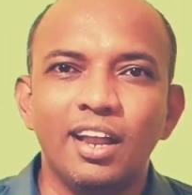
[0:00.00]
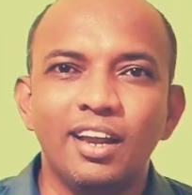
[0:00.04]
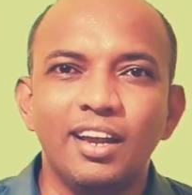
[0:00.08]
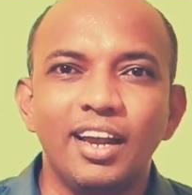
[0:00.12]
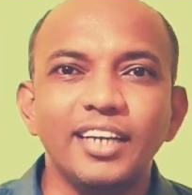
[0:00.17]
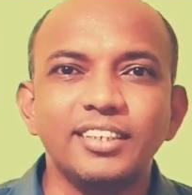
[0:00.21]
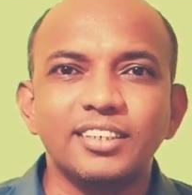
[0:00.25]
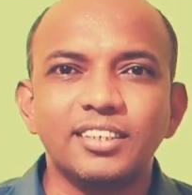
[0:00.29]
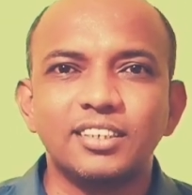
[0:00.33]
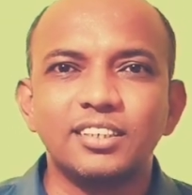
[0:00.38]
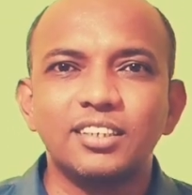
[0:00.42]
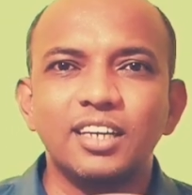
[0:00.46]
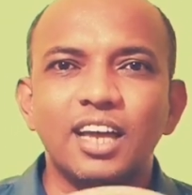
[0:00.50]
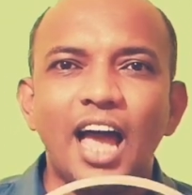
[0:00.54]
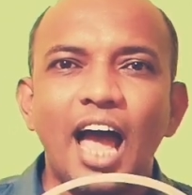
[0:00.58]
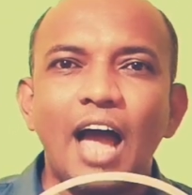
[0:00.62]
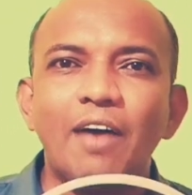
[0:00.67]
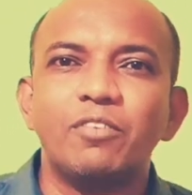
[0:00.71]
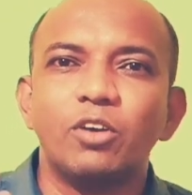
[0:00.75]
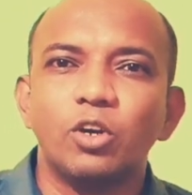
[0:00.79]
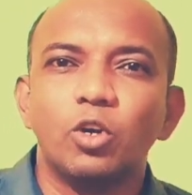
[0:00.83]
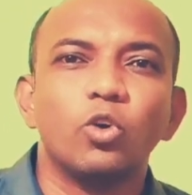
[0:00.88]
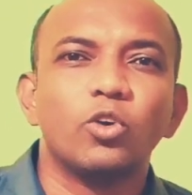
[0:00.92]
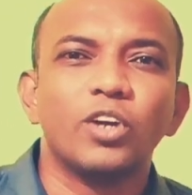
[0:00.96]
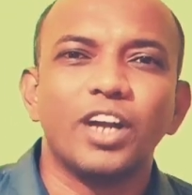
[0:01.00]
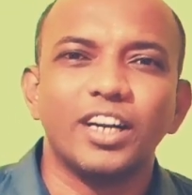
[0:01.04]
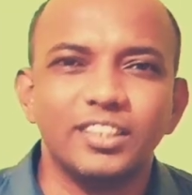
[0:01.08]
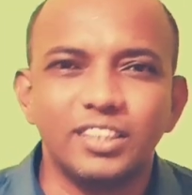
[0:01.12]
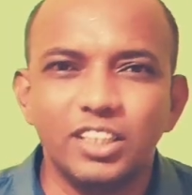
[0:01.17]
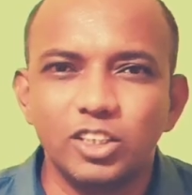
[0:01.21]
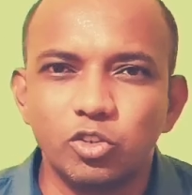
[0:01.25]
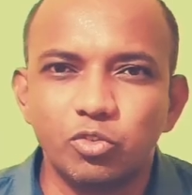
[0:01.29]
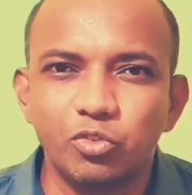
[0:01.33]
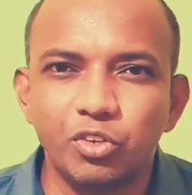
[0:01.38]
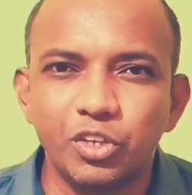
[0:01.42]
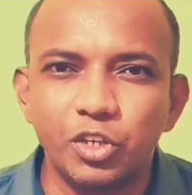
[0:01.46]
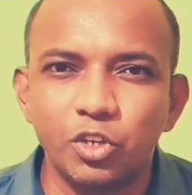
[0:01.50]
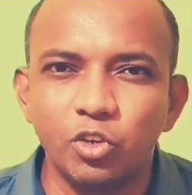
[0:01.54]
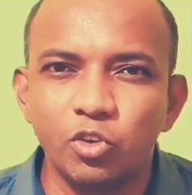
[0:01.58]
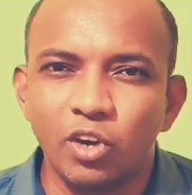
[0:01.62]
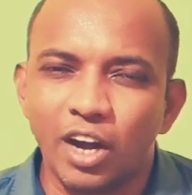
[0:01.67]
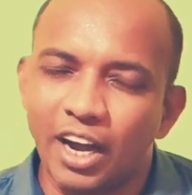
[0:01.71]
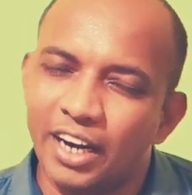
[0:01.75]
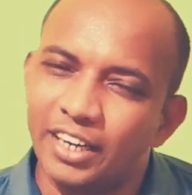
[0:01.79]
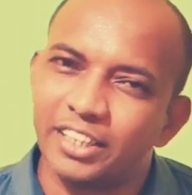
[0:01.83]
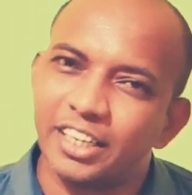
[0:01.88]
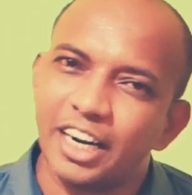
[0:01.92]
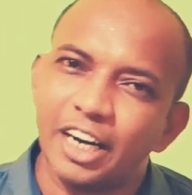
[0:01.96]
Let's have a look at this
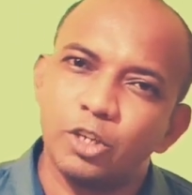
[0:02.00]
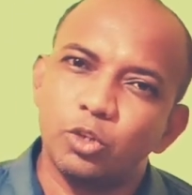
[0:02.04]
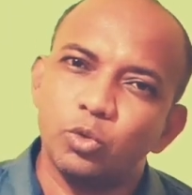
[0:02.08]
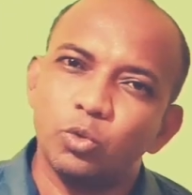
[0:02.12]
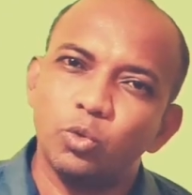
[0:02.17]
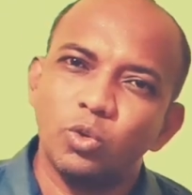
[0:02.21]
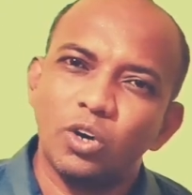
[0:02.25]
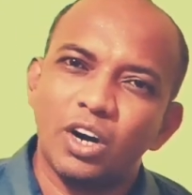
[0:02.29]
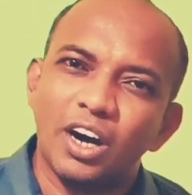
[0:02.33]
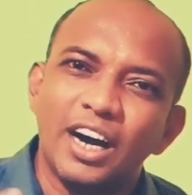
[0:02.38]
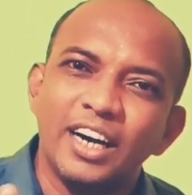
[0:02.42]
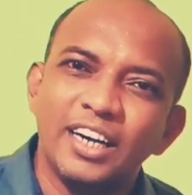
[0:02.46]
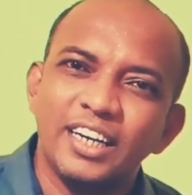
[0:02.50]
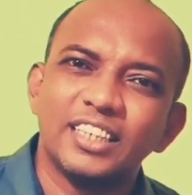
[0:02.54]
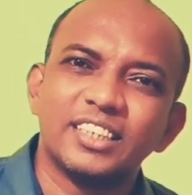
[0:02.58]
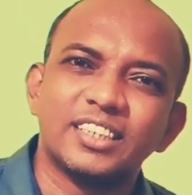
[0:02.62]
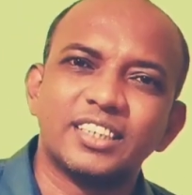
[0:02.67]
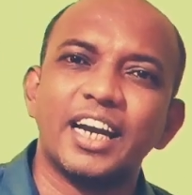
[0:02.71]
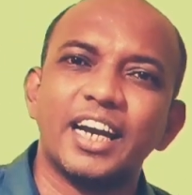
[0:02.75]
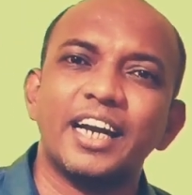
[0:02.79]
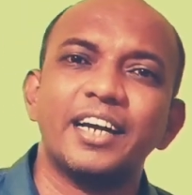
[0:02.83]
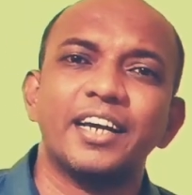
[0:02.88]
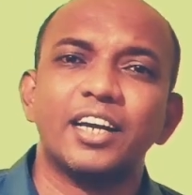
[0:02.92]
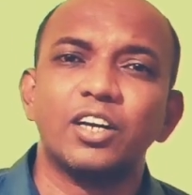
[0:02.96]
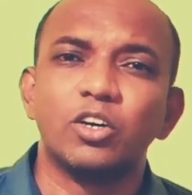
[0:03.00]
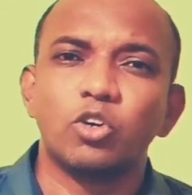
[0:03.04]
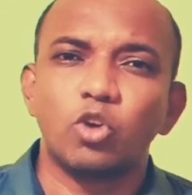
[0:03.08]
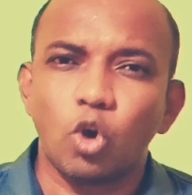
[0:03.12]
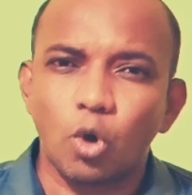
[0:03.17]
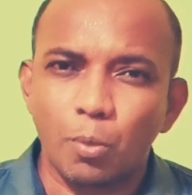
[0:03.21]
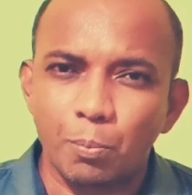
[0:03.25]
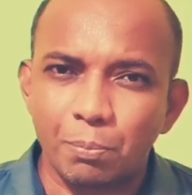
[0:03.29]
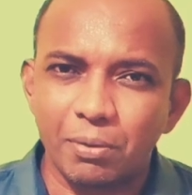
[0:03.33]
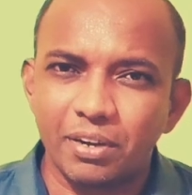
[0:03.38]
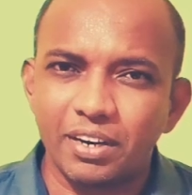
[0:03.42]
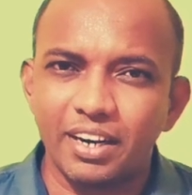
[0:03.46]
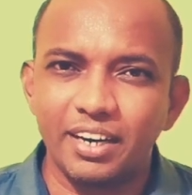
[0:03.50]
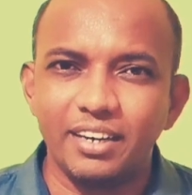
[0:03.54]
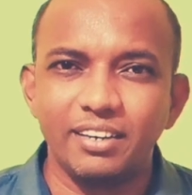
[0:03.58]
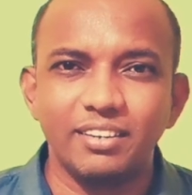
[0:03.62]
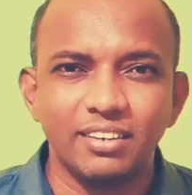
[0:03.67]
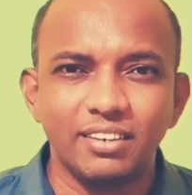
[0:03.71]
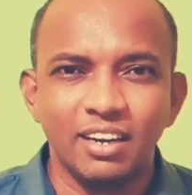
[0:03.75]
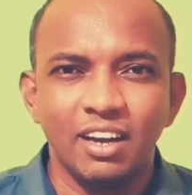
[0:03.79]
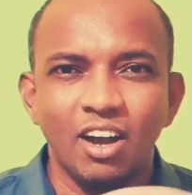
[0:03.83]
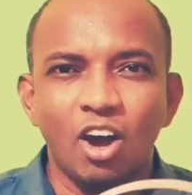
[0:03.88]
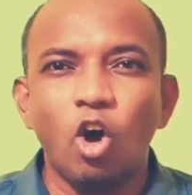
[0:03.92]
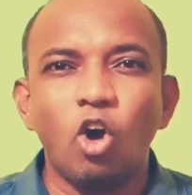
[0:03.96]
video and try to understand and
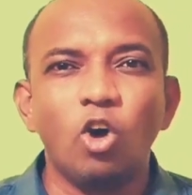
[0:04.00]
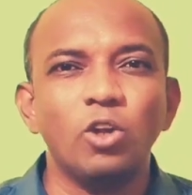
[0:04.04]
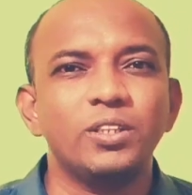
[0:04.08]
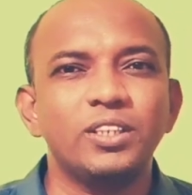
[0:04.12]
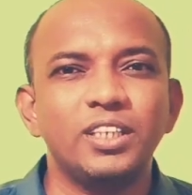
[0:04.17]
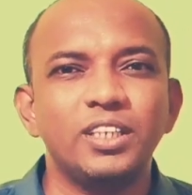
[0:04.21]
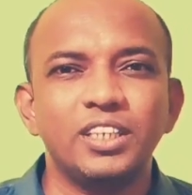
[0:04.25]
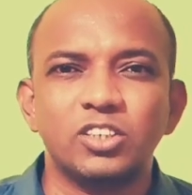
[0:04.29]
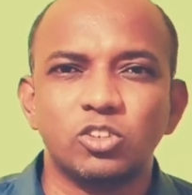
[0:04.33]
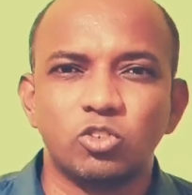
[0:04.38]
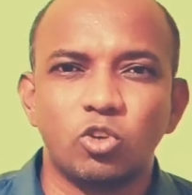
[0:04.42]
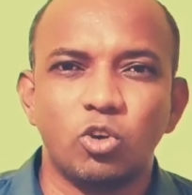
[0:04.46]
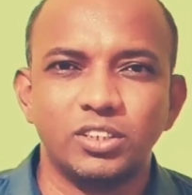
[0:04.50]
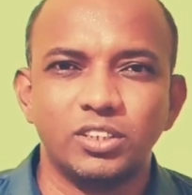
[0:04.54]
comprehend all these